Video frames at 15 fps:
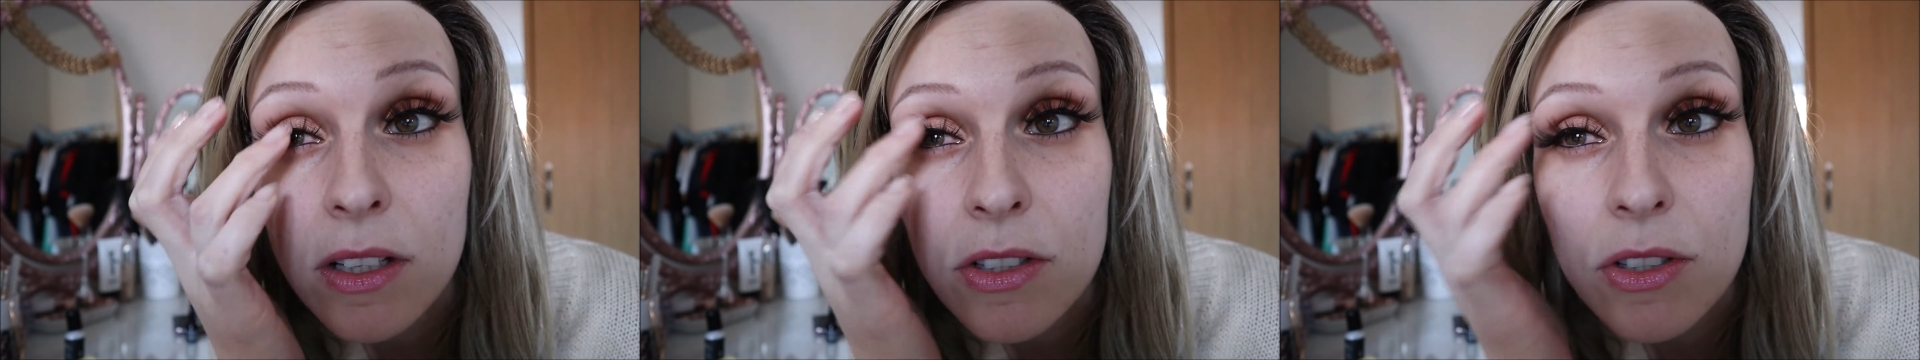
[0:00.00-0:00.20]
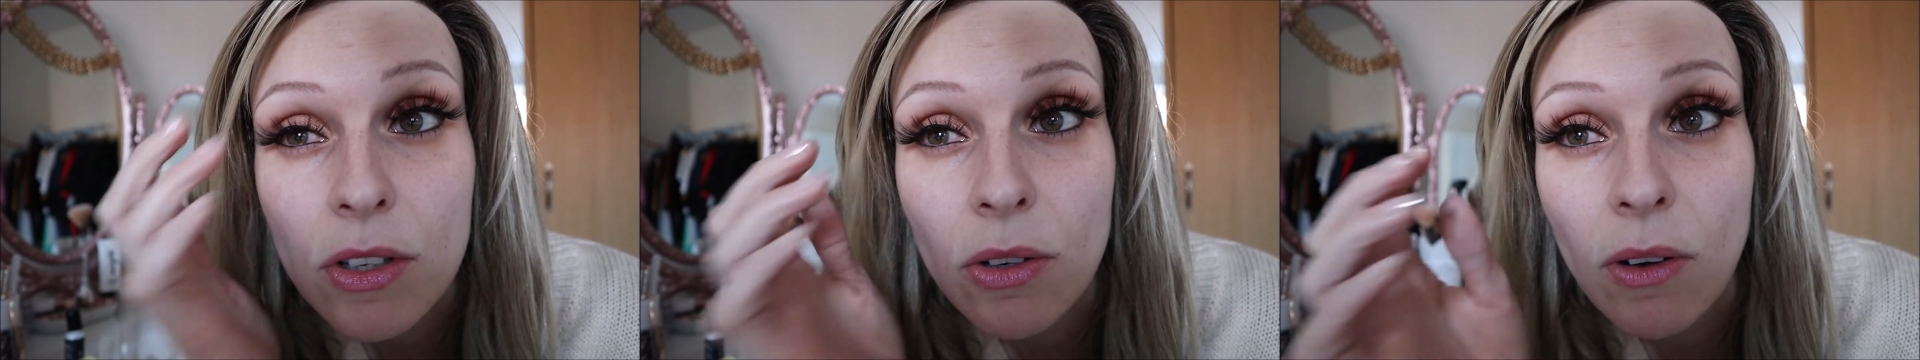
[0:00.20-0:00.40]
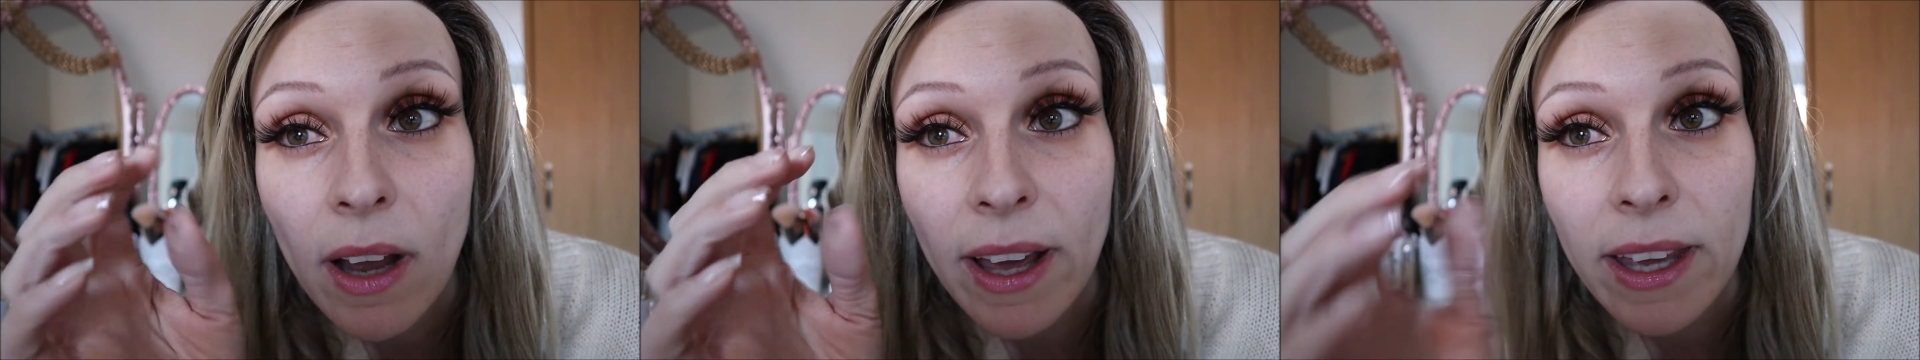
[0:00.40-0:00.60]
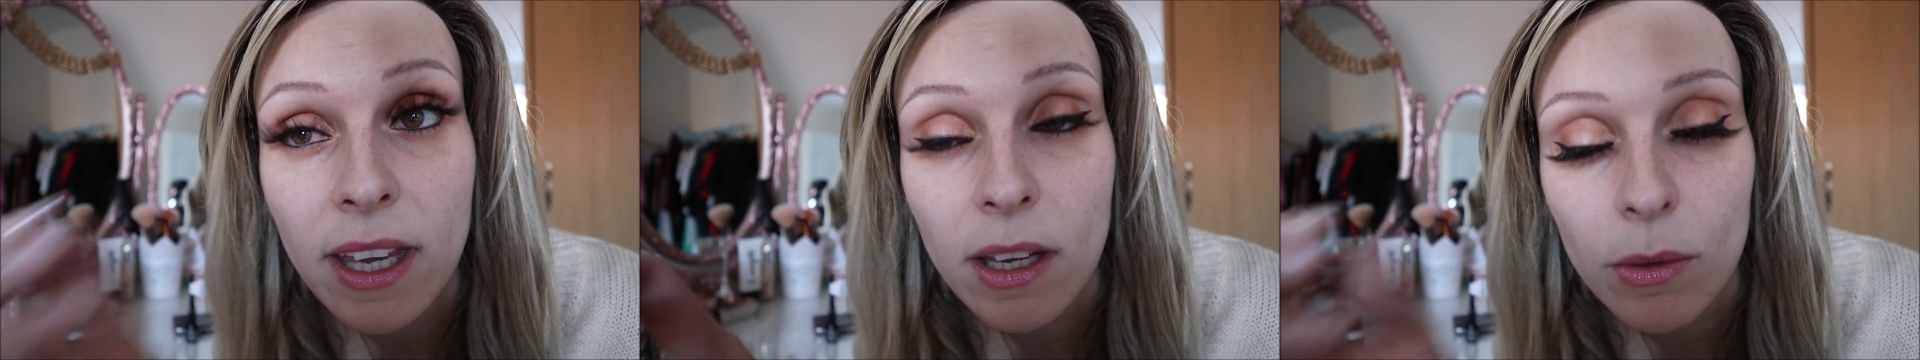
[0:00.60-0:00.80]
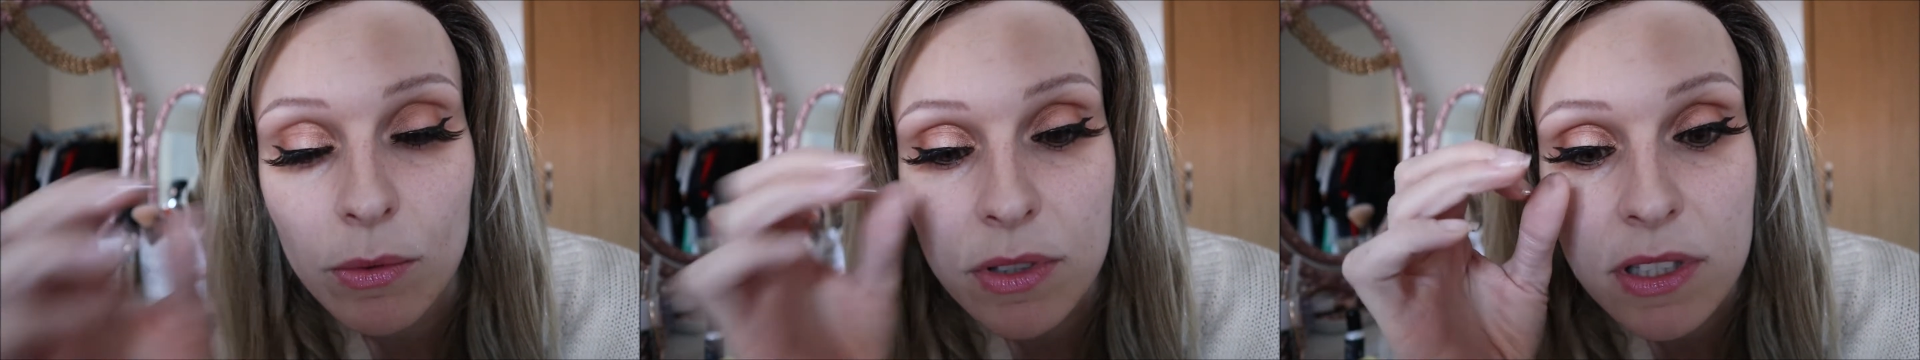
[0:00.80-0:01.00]
Too late,
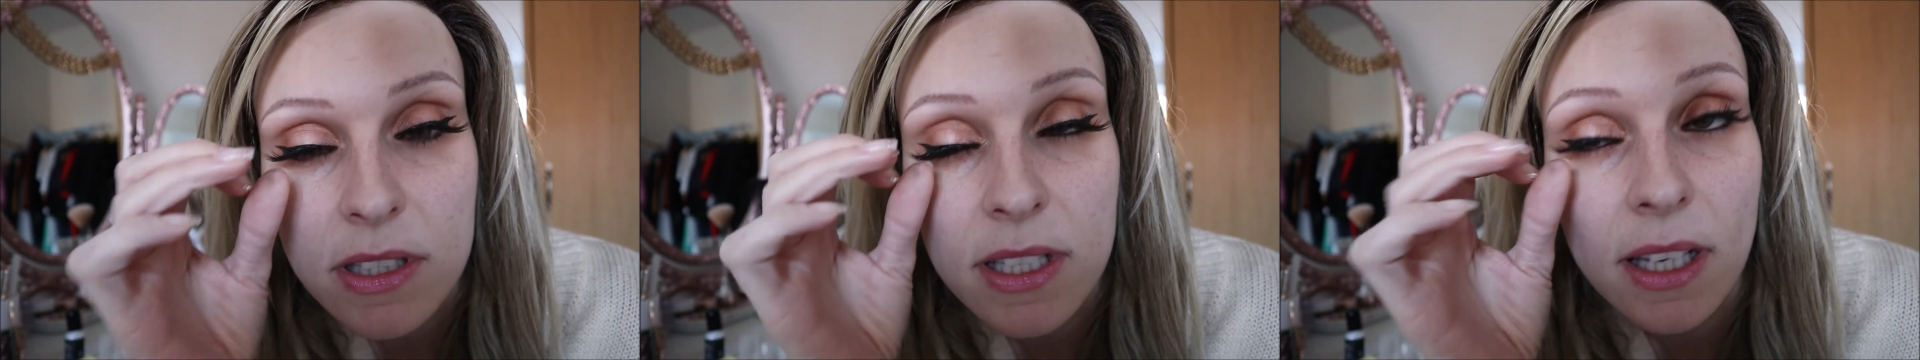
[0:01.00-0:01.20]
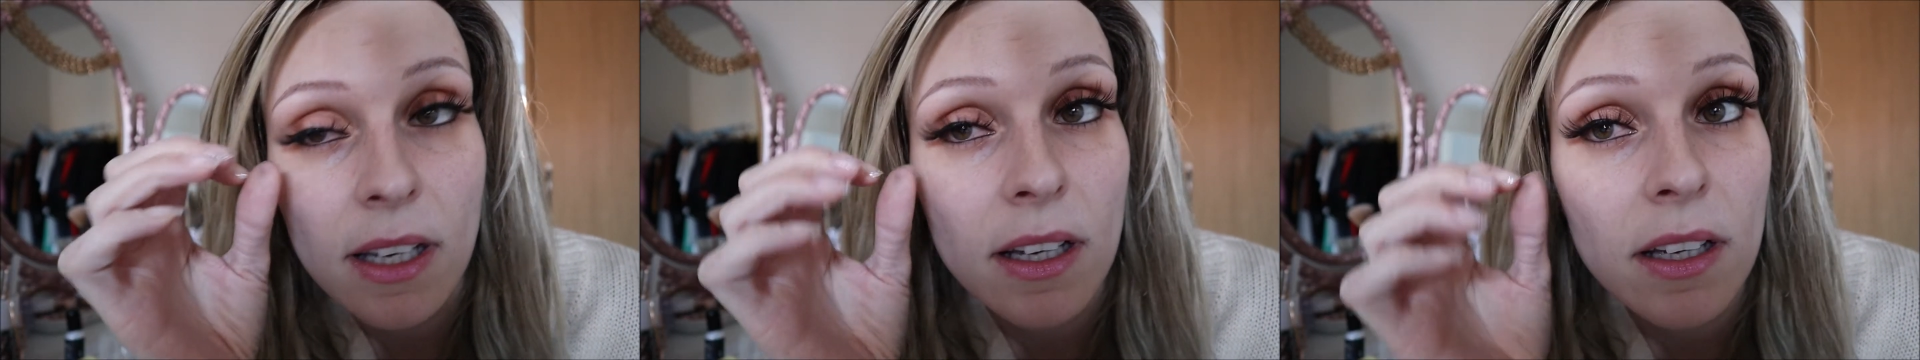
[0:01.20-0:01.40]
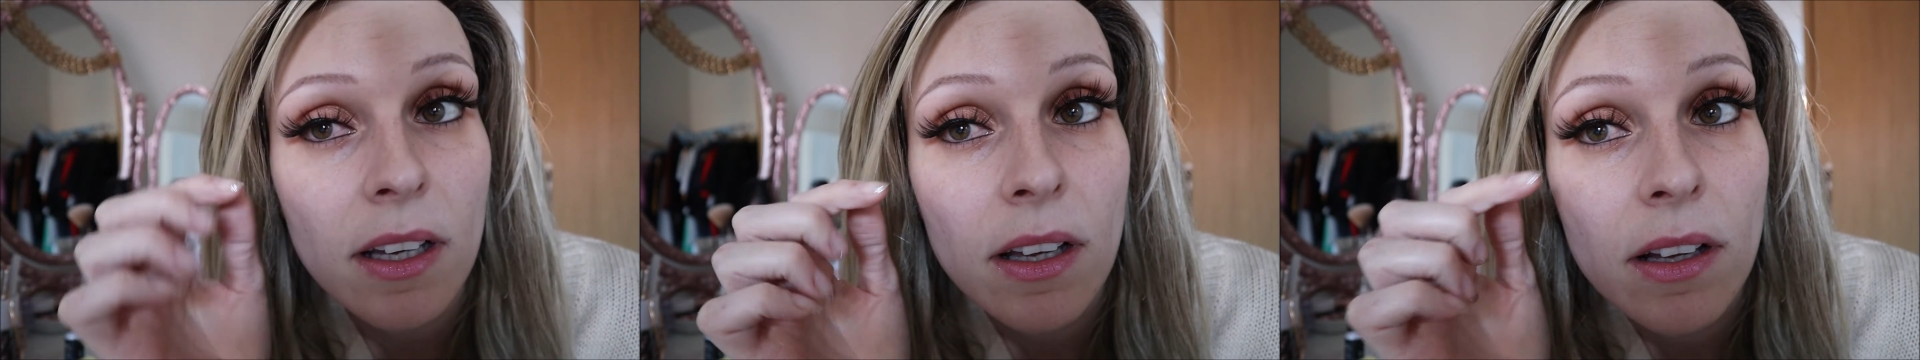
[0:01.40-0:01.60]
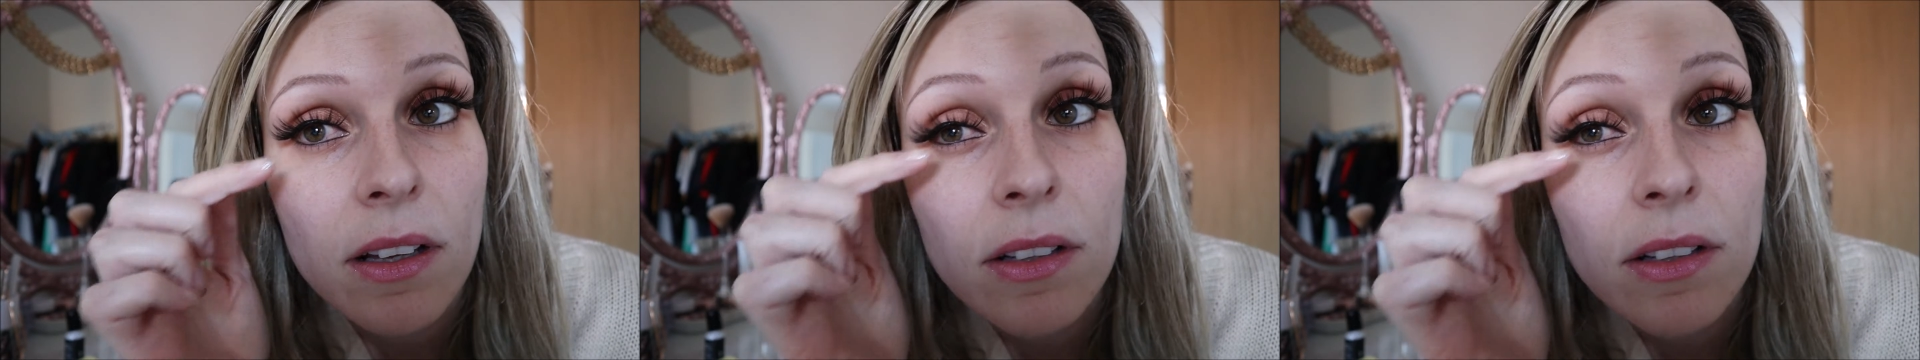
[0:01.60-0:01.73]
it will stick